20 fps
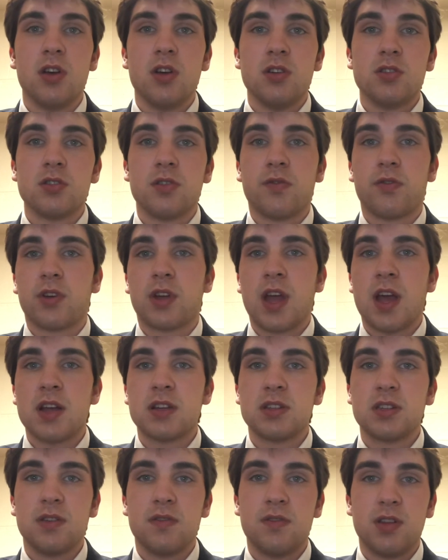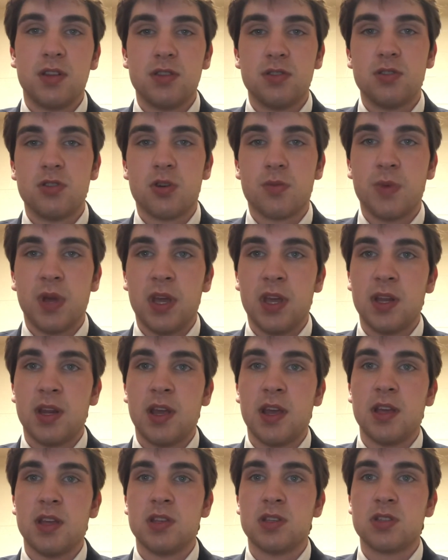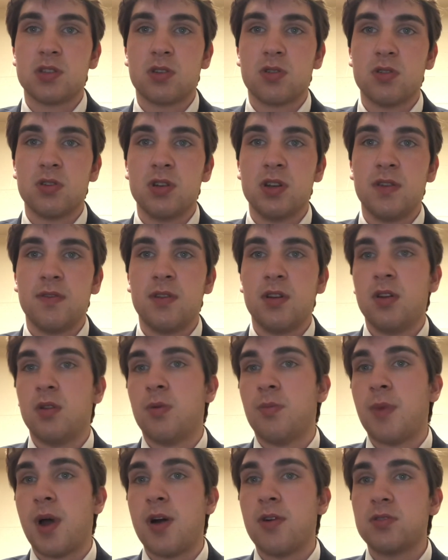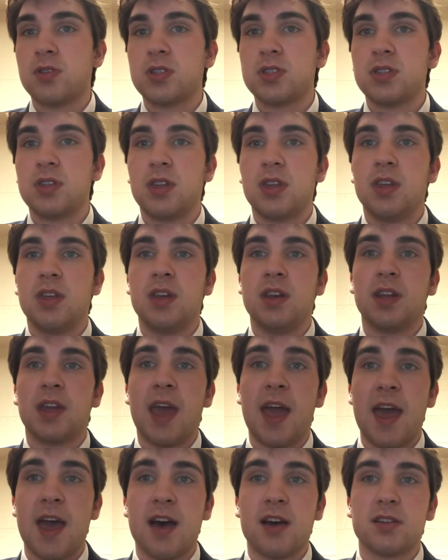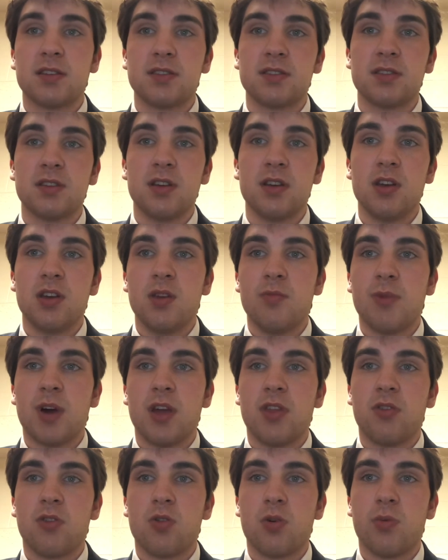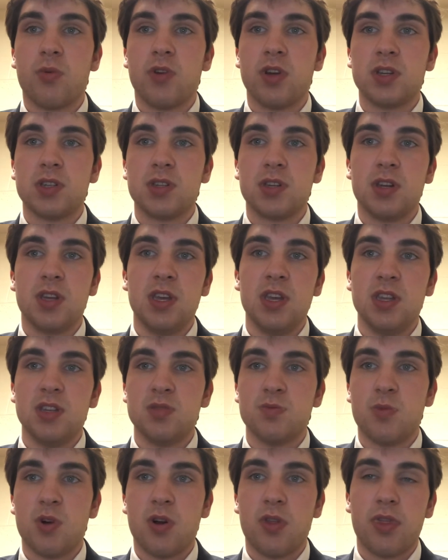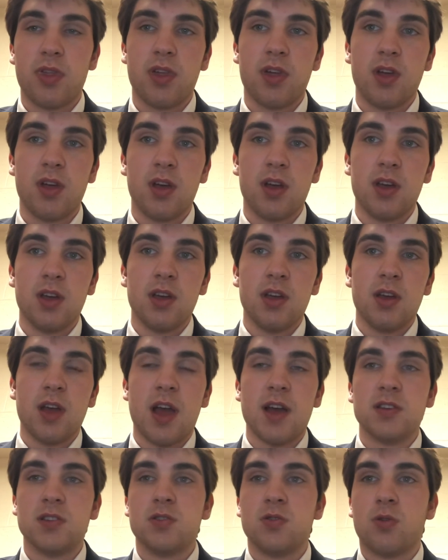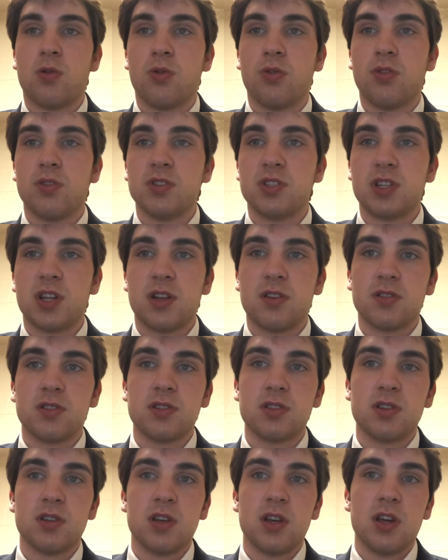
So for cash dividends, you're paid a certain dividend amount in cash by the corporation each month as you hold those shares.